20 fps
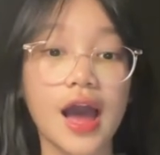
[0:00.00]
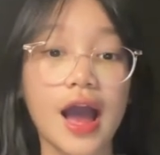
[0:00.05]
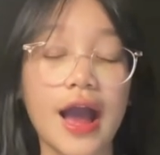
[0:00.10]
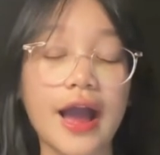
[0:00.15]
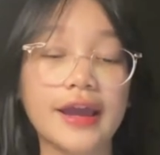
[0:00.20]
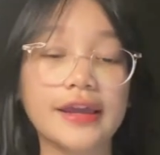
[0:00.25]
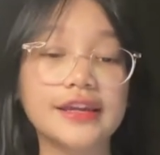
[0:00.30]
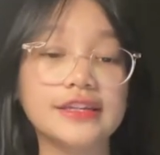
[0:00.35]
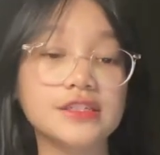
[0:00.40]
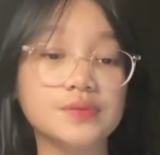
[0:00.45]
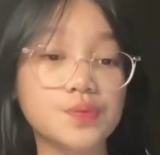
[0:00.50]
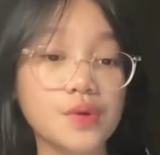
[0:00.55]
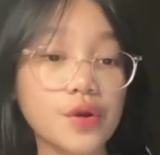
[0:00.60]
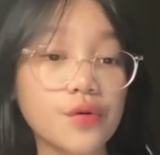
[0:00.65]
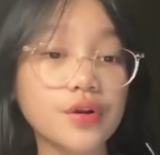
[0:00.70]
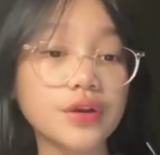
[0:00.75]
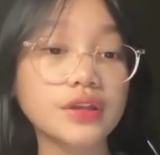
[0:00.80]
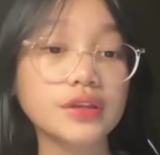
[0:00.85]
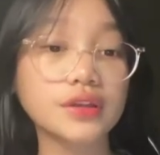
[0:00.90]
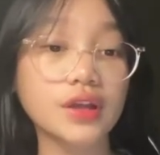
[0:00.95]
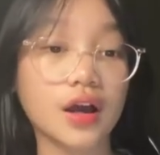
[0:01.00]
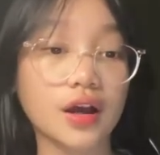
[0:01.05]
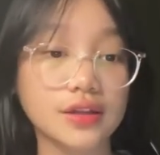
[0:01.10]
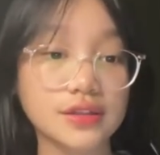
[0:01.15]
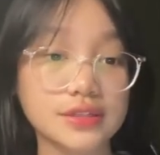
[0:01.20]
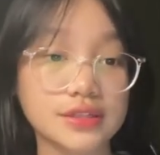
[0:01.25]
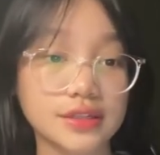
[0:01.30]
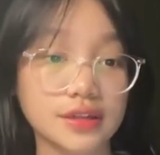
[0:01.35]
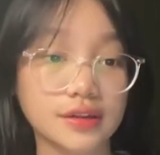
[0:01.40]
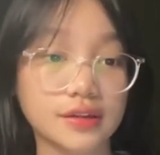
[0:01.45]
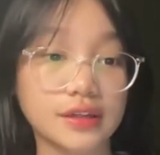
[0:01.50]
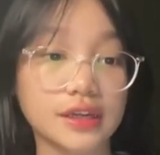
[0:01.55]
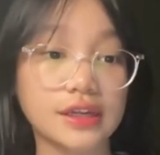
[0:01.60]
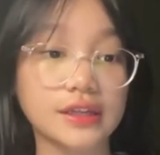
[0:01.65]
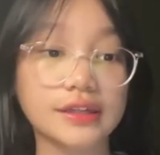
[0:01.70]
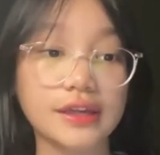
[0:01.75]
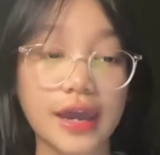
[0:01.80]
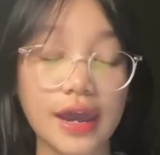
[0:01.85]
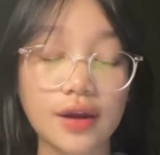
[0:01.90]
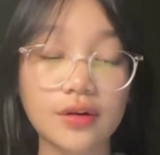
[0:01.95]
I experienced onsen
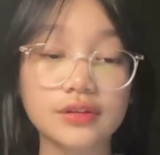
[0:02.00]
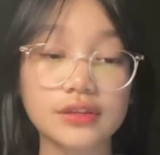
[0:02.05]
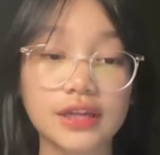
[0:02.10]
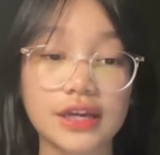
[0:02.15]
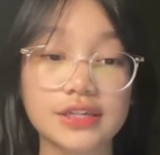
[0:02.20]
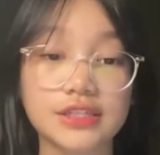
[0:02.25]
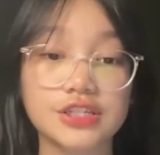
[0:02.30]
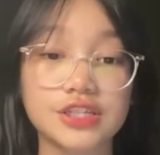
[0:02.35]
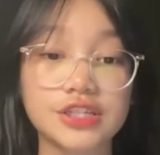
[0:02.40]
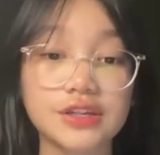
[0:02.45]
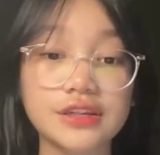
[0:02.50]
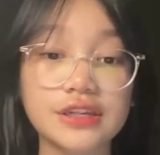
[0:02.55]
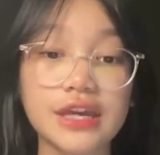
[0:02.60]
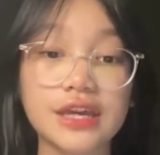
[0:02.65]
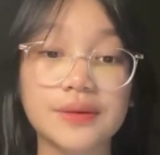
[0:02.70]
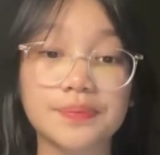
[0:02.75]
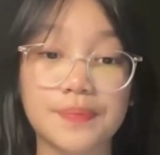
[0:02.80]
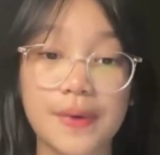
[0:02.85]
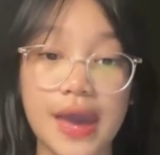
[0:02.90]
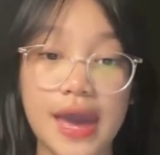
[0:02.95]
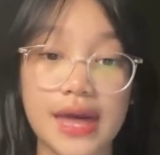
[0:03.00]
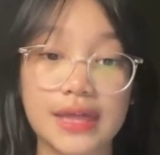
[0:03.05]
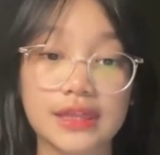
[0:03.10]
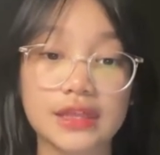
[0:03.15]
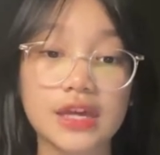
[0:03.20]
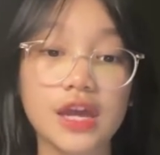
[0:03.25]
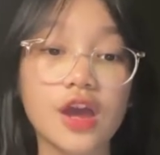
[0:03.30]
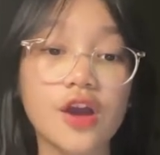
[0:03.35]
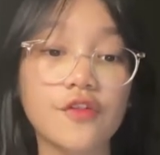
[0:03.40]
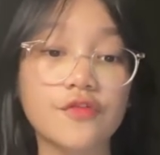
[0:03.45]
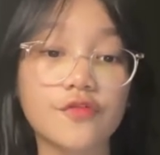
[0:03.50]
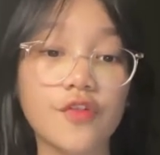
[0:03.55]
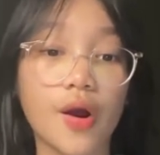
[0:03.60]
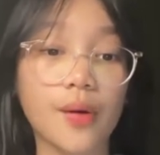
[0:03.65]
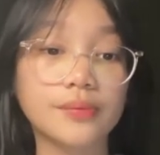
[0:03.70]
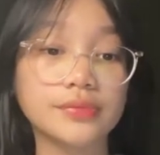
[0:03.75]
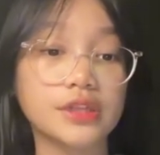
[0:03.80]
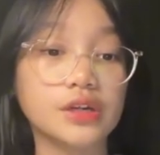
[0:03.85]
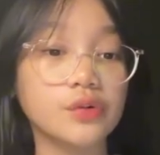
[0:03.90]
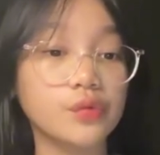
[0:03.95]
in countless unique baths
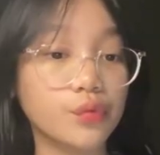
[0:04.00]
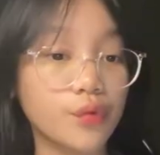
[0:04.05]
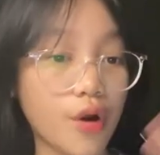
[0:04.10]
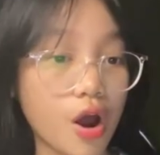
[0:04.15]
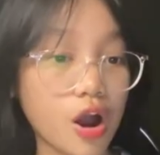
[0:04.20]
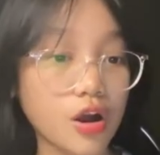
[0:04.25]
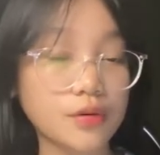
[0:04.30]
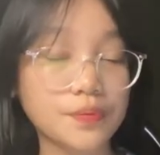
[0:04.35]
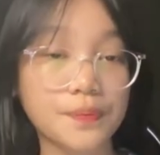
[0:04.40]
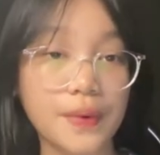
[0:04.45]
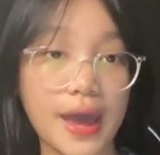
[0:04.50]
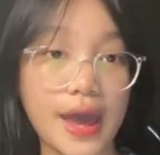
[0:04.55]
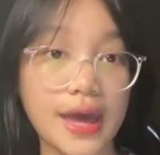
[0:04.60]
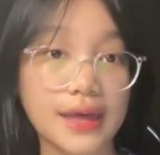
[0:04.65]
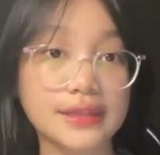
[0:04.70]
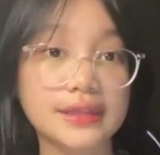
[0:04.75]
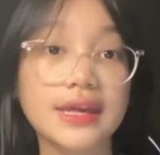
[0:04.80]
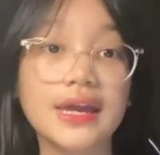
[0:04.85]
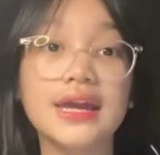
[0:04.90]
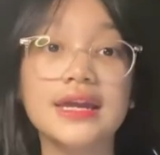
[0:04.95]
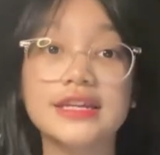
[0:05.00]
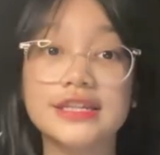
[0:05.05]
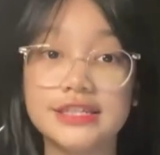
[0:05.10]
from the rock bath,